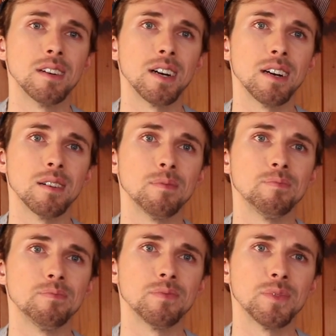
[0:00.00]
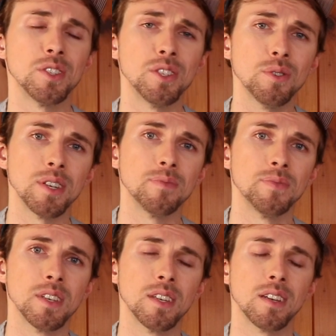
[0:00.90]
um, to do it.
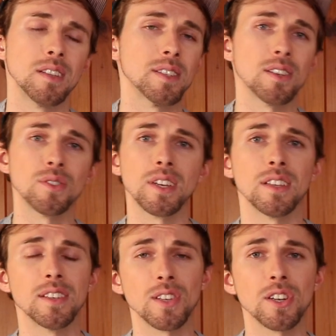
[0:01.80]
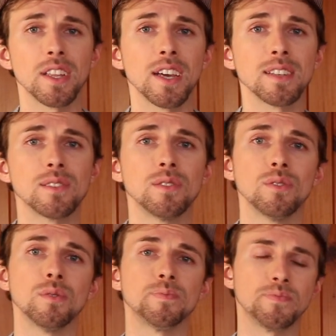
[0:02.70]
And this, go, this all connects
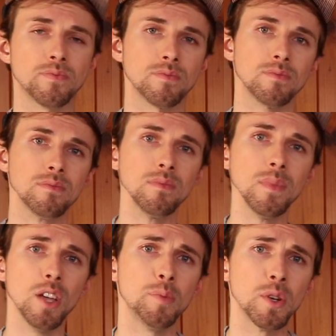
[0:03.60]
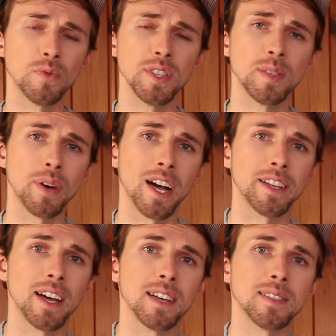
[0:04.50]
to our most recent
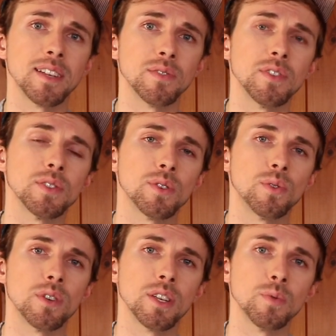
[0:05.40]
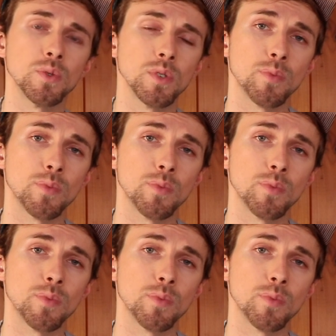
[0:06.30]
podcast as of this recording, which was